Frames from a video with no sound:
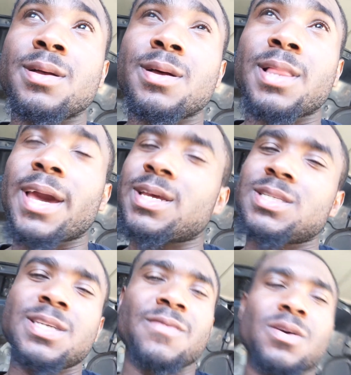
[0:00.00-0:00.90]
like a
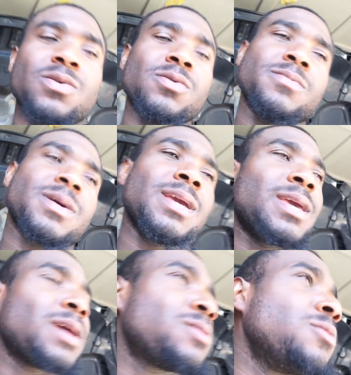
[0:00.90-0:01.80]
Civic Coupe, a
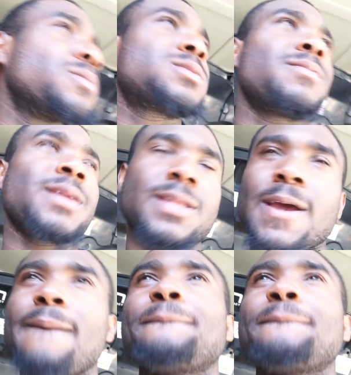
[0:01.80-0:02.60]
EK Coupe or something like that.